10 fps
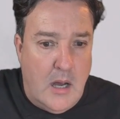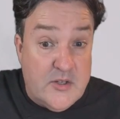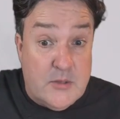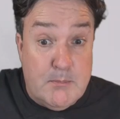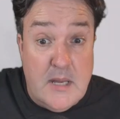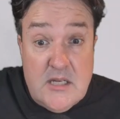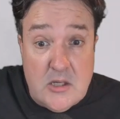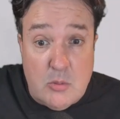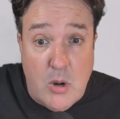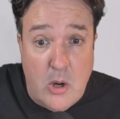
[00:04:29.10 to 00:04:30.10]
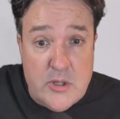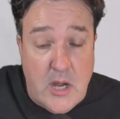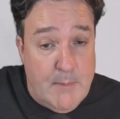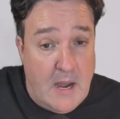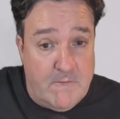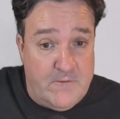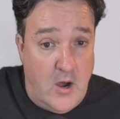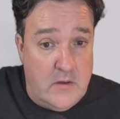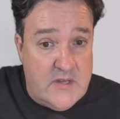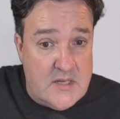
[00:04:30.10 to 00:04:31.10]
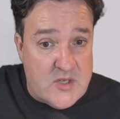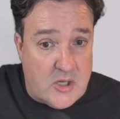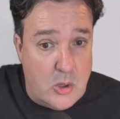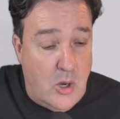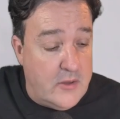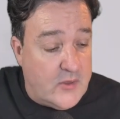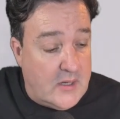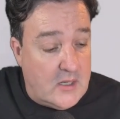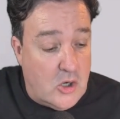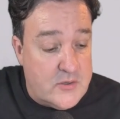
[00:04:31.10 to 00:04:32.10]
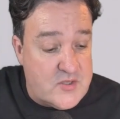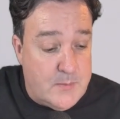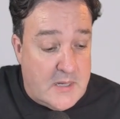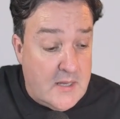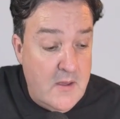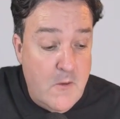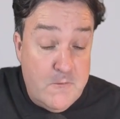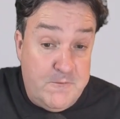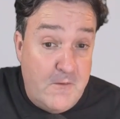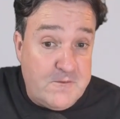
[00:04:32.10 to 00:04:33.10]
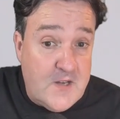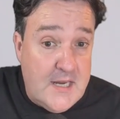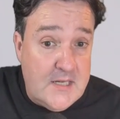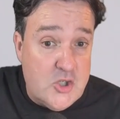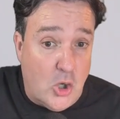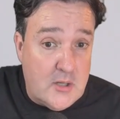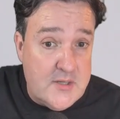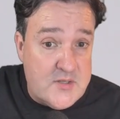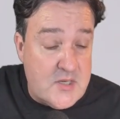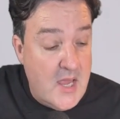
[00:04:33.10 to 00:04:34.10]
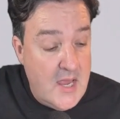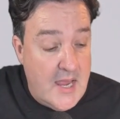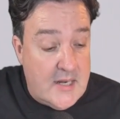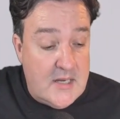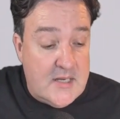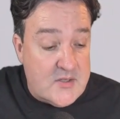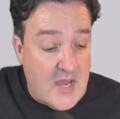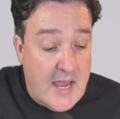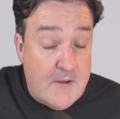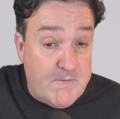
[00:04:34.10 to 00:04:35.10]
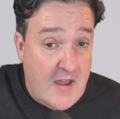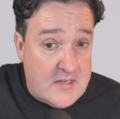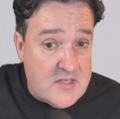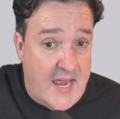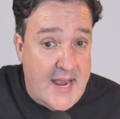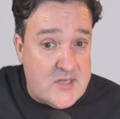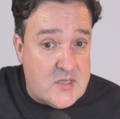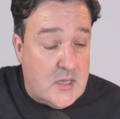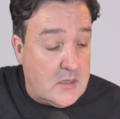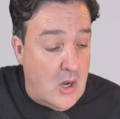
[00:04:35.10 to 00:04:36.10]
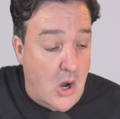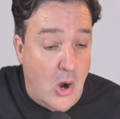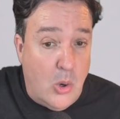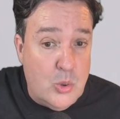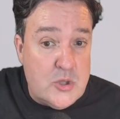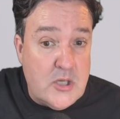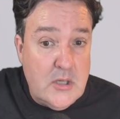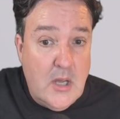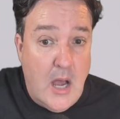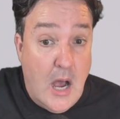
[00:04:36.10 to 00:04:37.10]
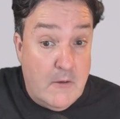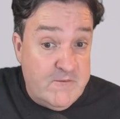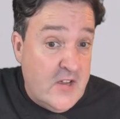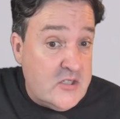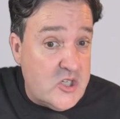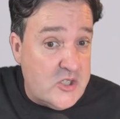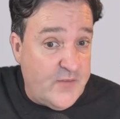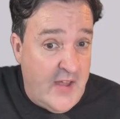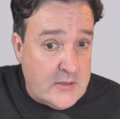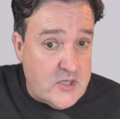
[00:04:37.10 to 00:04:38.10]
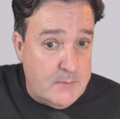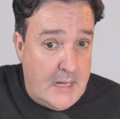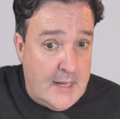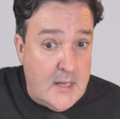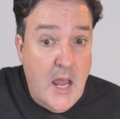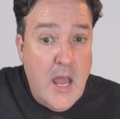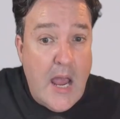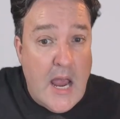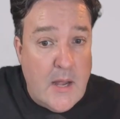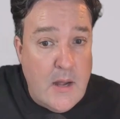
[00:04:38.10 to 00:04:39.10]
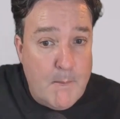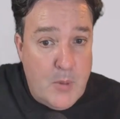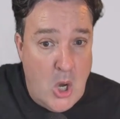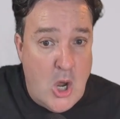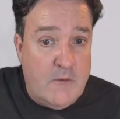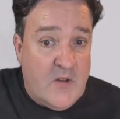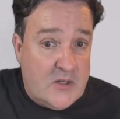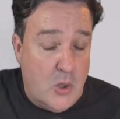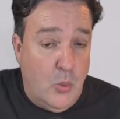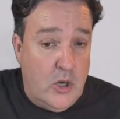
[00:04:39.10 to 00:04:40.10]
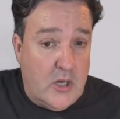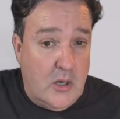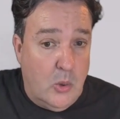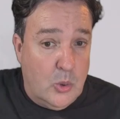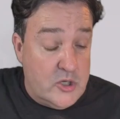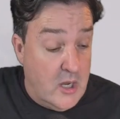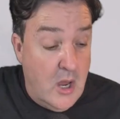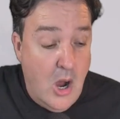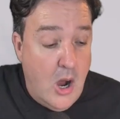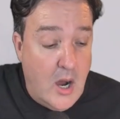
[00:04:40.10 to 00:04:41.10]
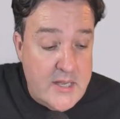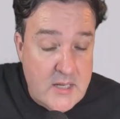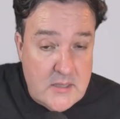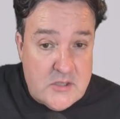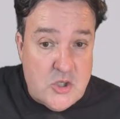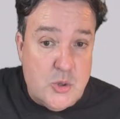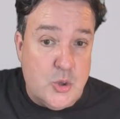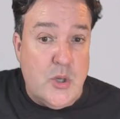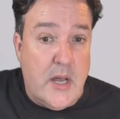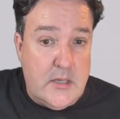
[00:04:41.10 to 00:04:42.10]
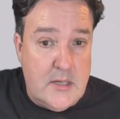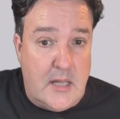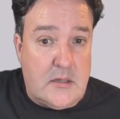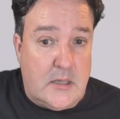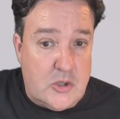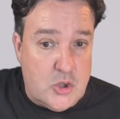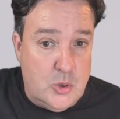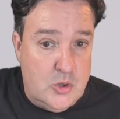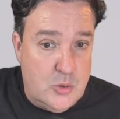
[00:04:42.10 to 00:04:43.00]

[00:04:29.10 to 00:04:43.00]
Dominion Road about 5 years ago. I think it cost me $15. It is a fantastic old vintage fountain pen in perfect working order. I needed to do nothing to